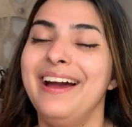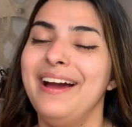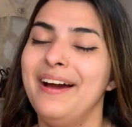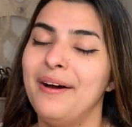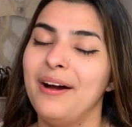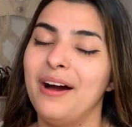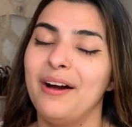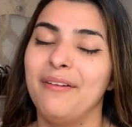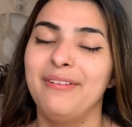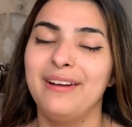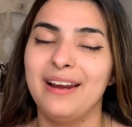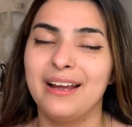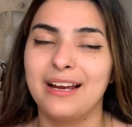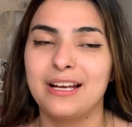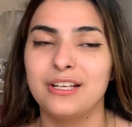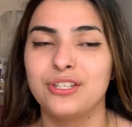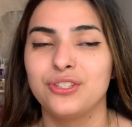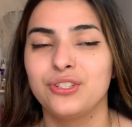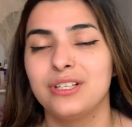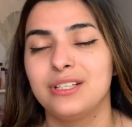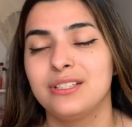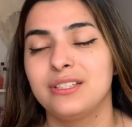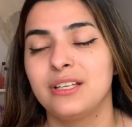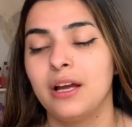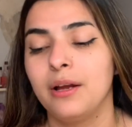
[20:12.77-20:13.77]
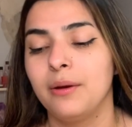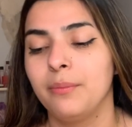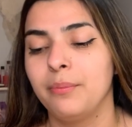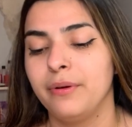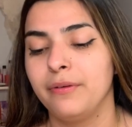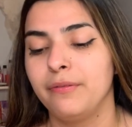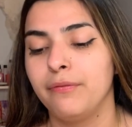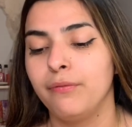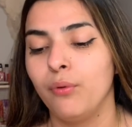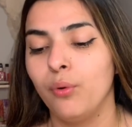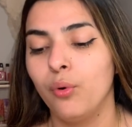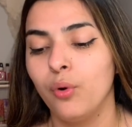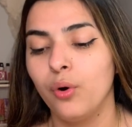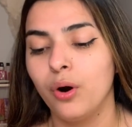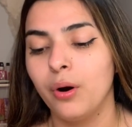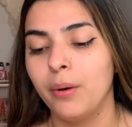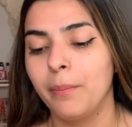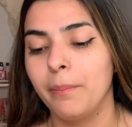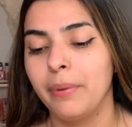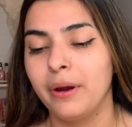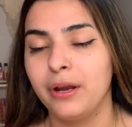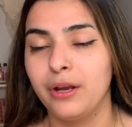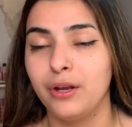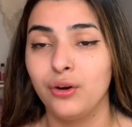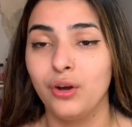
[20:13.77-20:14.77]
I feel like I should have started before,
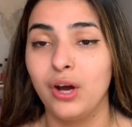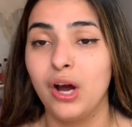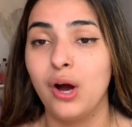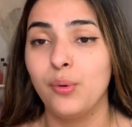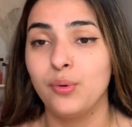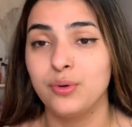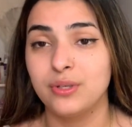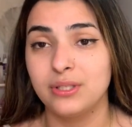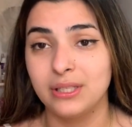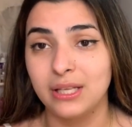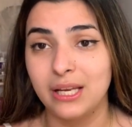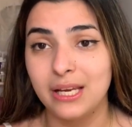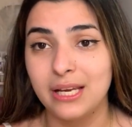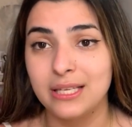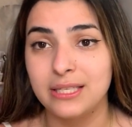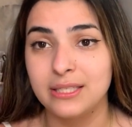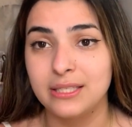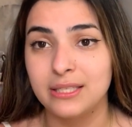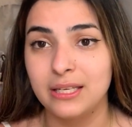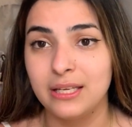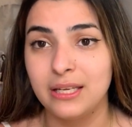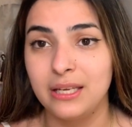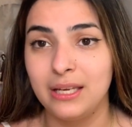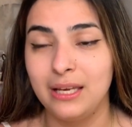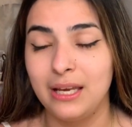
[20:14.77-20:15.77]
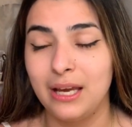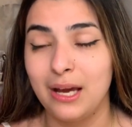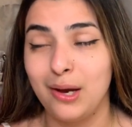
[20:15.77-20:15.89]
but you know, I was lazy,